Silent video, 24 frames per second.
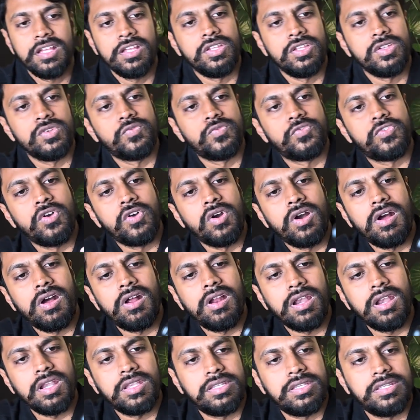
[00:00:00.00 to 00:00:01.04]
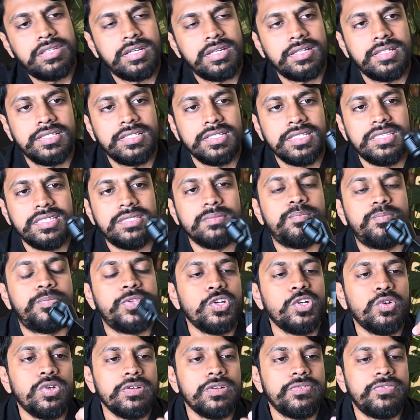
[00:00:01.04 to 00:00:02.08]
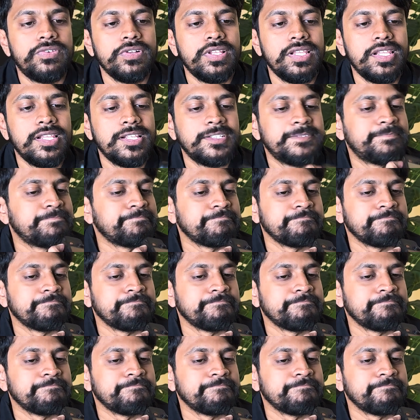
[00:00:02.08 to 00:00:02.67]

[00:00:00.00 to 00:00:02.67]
you've got beautiful,